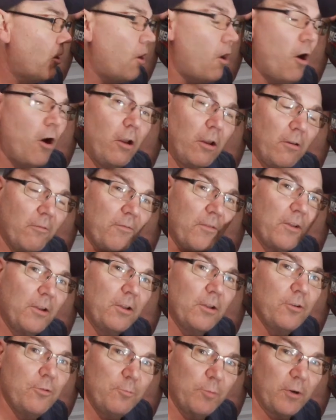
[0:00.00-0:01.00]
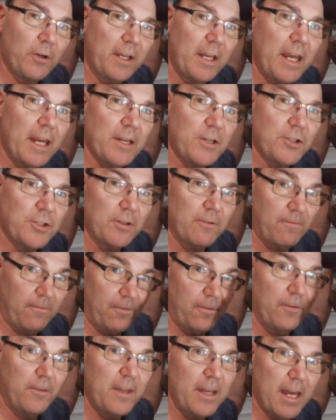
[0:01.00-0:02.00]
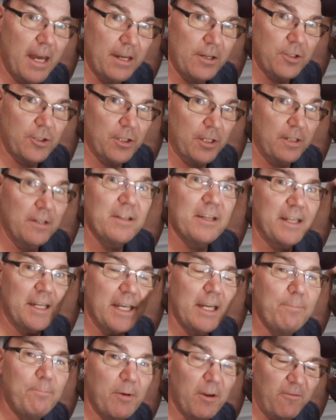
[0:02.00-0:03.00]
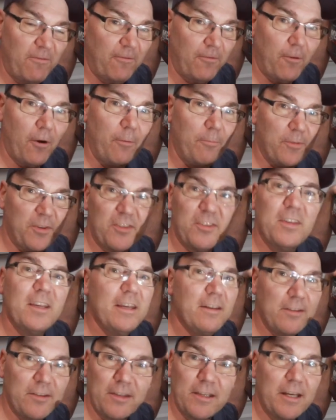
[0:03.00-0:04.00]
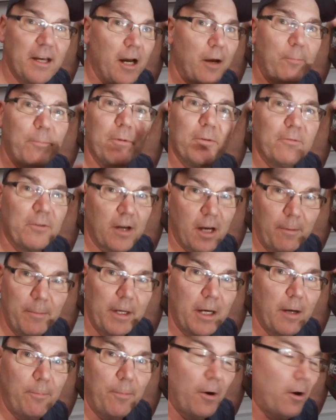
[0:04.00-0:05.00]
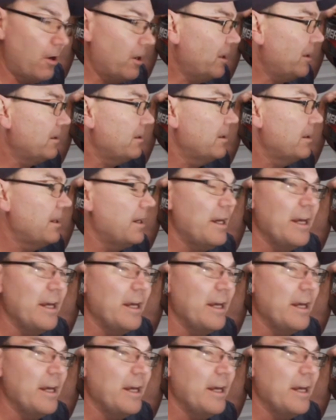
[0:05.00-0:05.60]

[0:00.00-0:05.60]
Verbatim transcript: all of the lubrication for the engine to keep it from seizing up and coming apart